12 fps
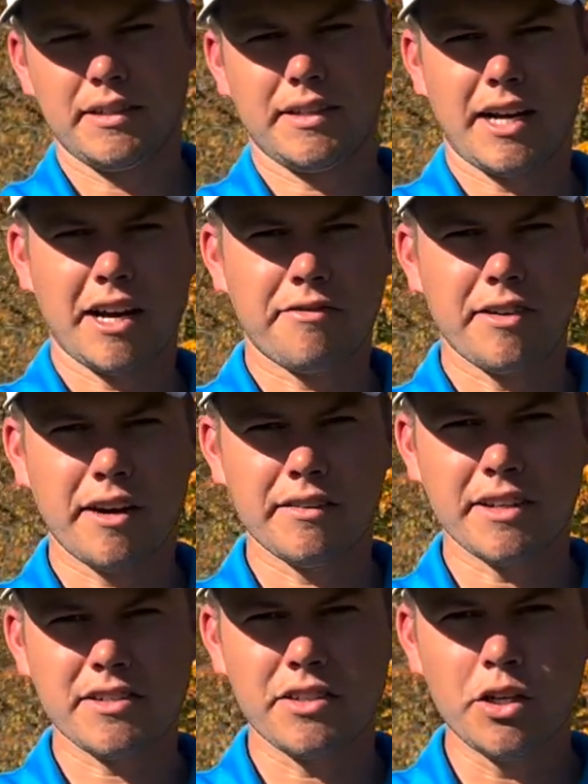I found
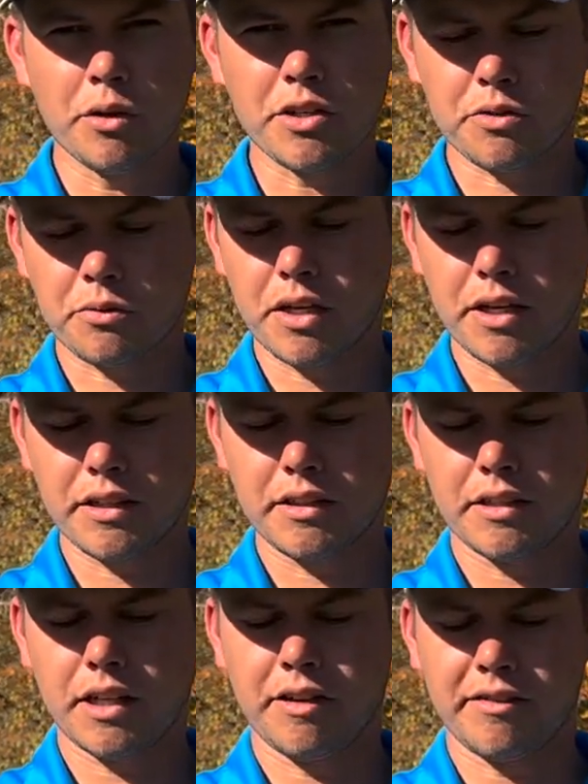this newest run
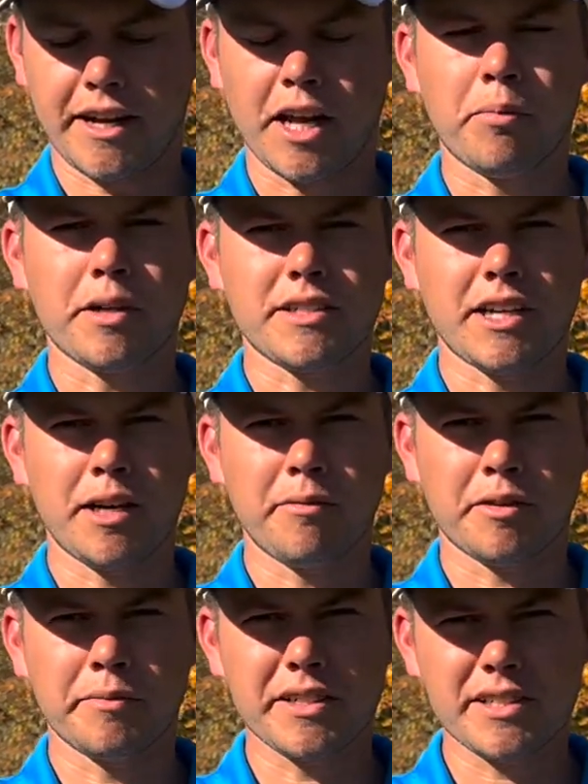of the Albert Tom
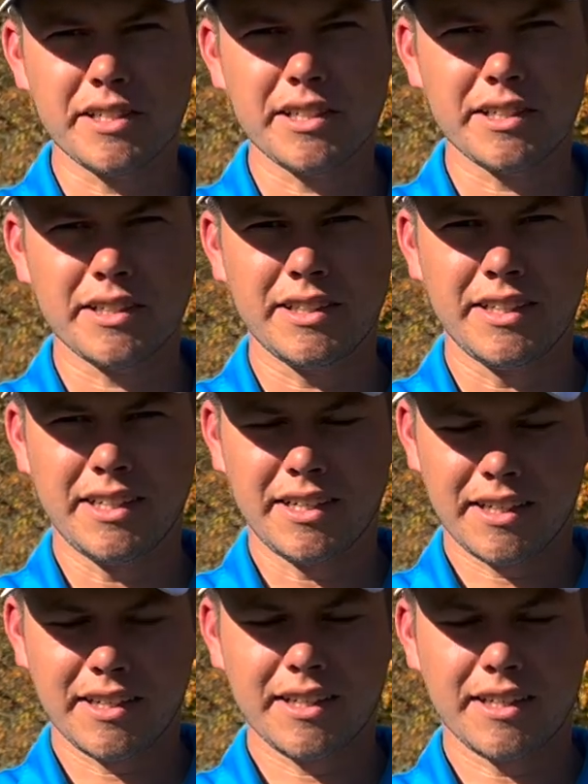from this year.
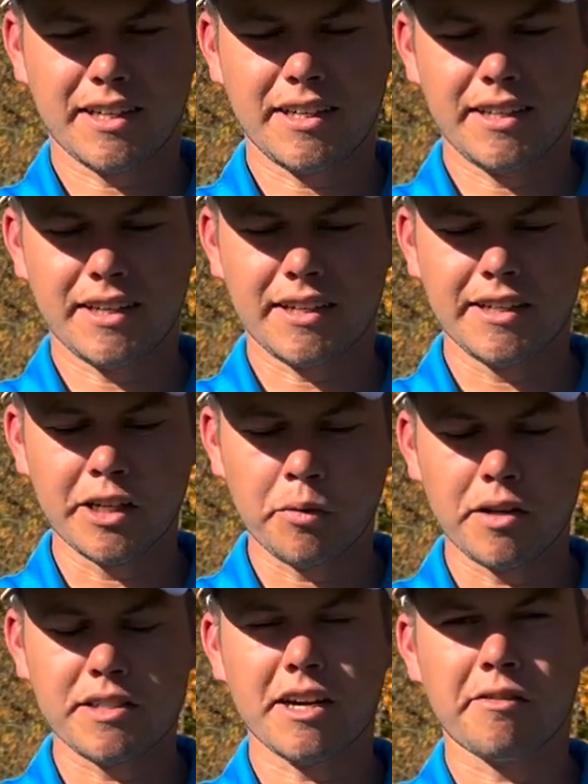The clear
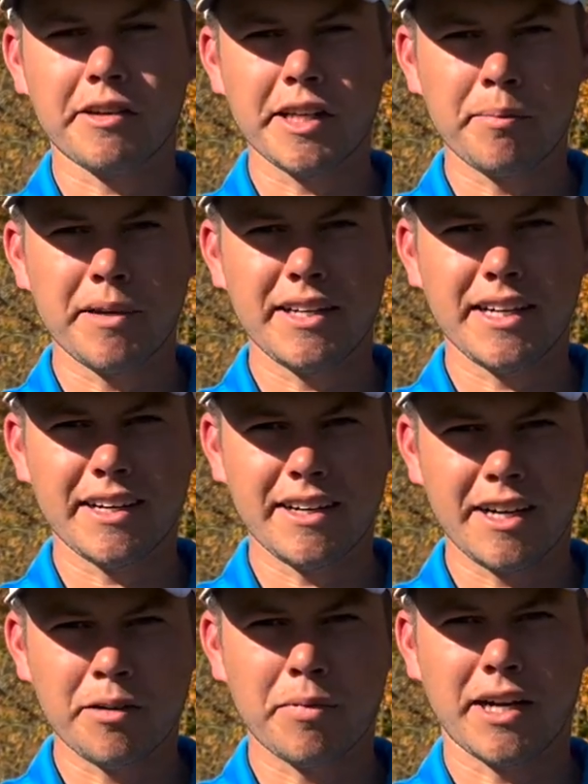ones I've really been digging
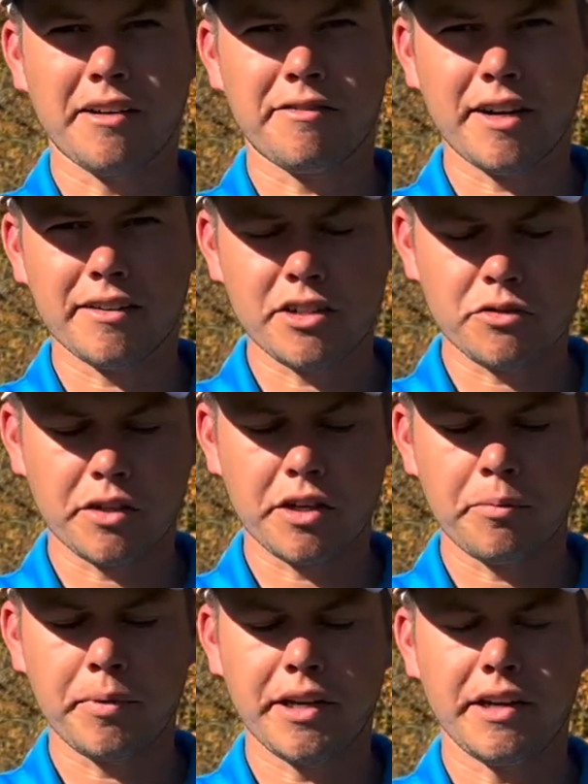on, but I found this run
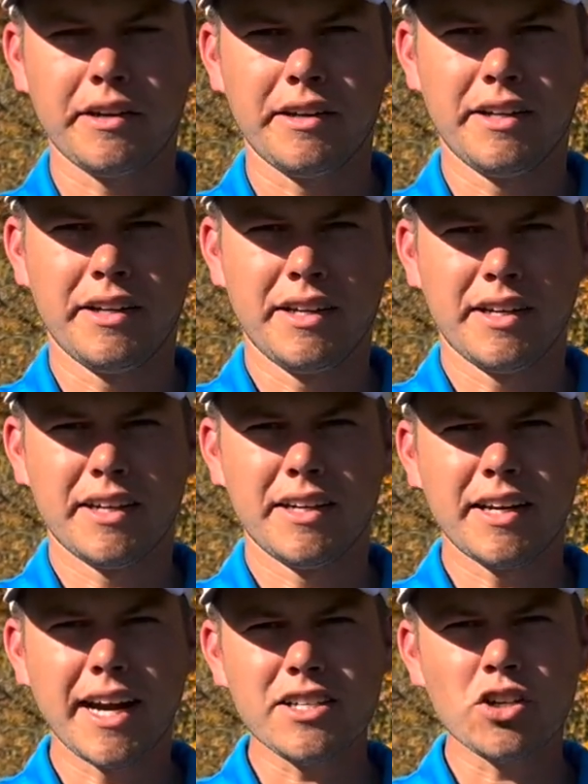to be
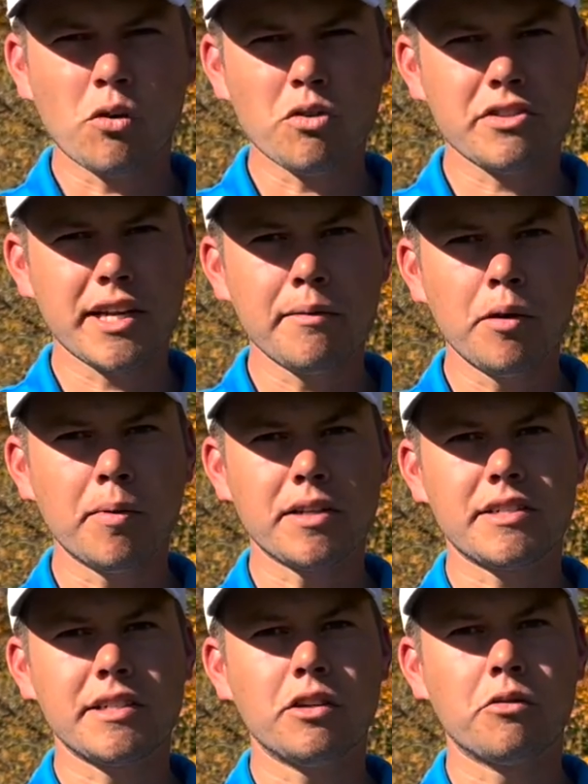nice and overstable, but
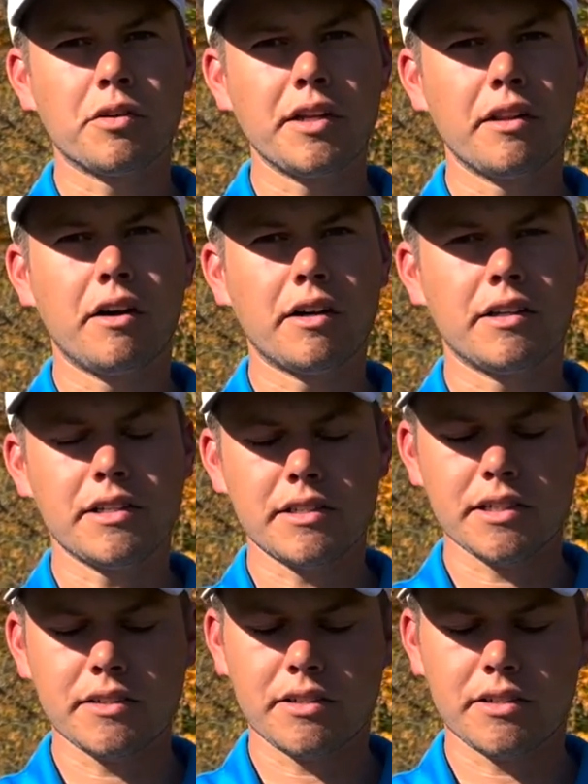still really long distance.